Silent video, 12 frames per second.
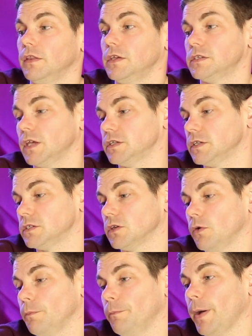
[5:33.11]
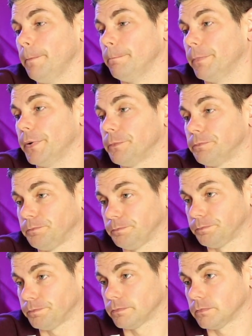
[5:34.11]
This has its own pump
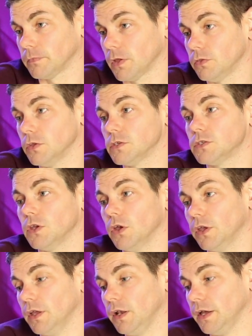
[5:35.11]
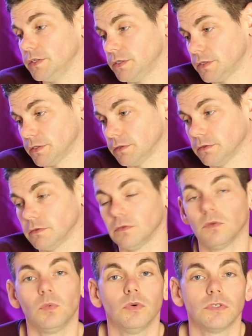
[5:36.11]
that circulates
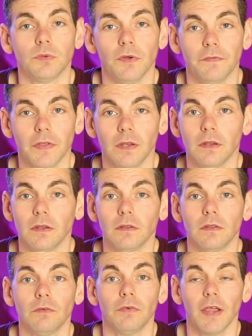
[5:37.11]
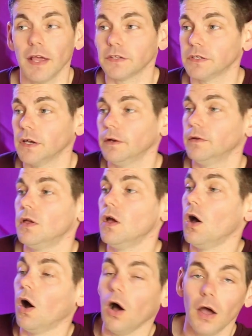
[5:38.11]
the water within the reactor.
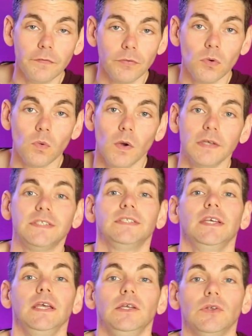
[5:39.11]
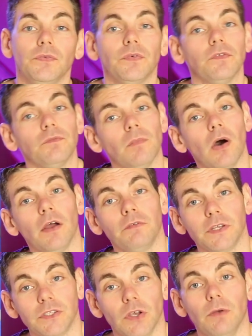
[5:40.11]
I've always teed off of my
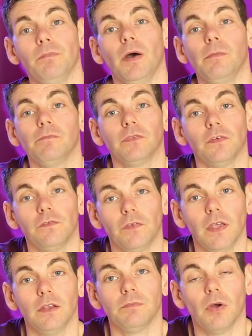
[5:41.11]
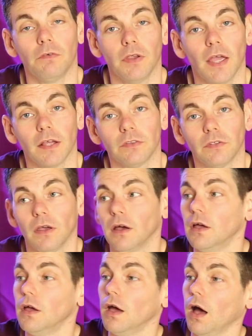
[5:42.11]
return pump to feed my
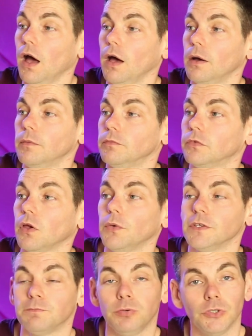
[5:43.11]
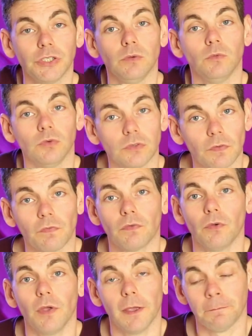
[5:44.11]
reactor, so it's pushing water
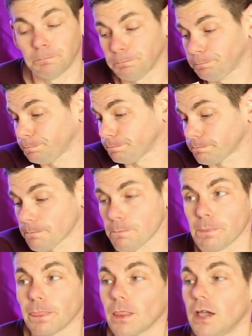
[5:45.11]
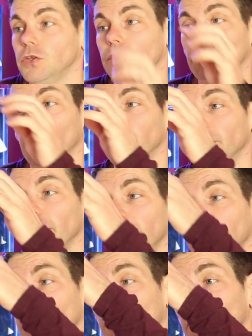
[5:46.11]
through it. You've got an
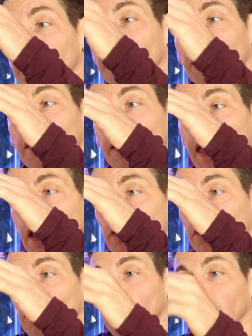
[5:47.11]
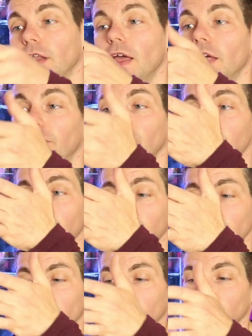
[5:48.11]
inline and an outline. This
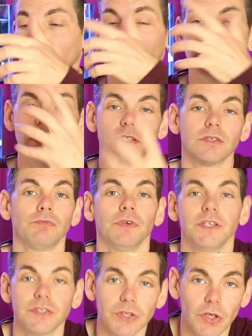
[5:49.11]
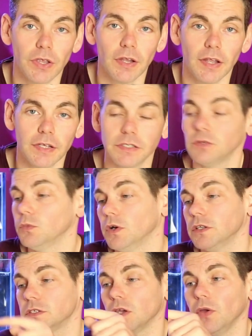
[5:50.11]
particular unit is a recirculating
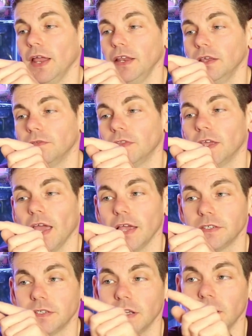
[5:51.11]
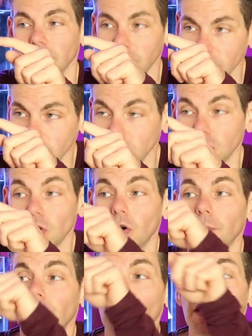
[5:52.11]
one, so any of the gas that collects at the
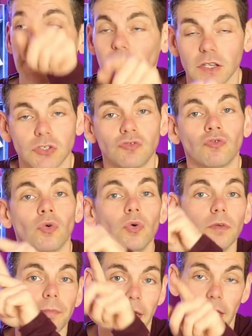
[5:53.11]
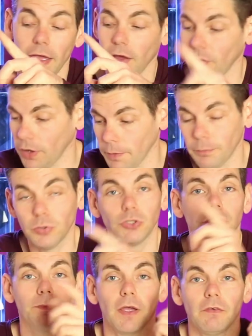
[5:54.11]
top gets drawn back out and
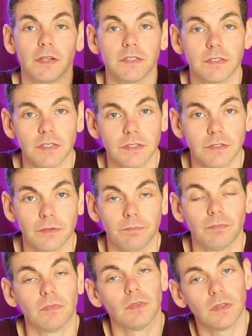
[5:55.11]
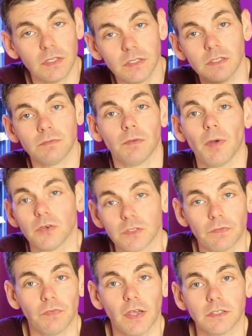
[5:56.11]
pushed back around the system. This is the
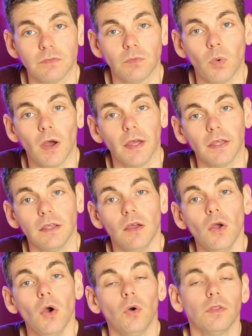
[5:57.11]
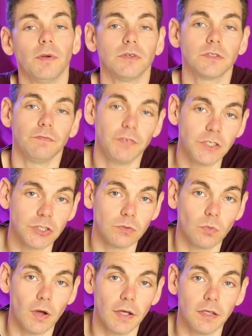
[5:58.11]
most effective way, or the most
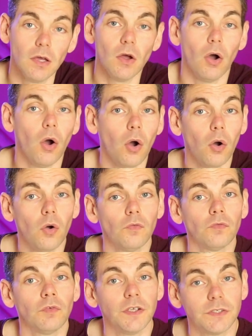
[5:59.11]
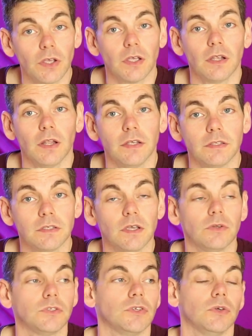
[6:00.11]
efficient way, of recirculating
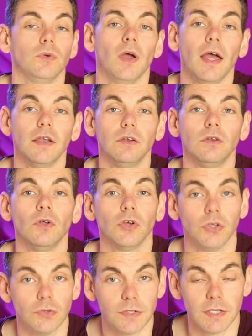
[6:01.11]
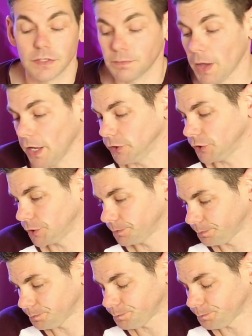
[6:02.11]
CO2 and not using as much.